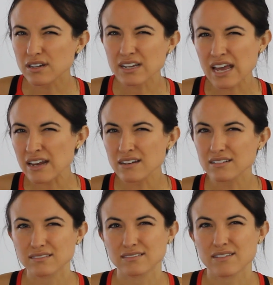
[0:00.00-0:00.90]
again,
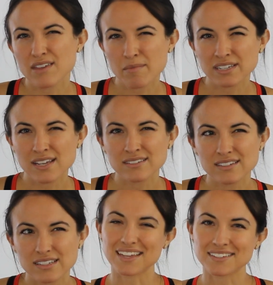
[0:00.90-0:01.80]
if that makes
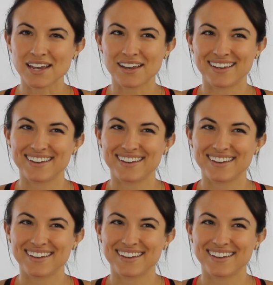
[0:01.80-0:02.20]
sense. That's not...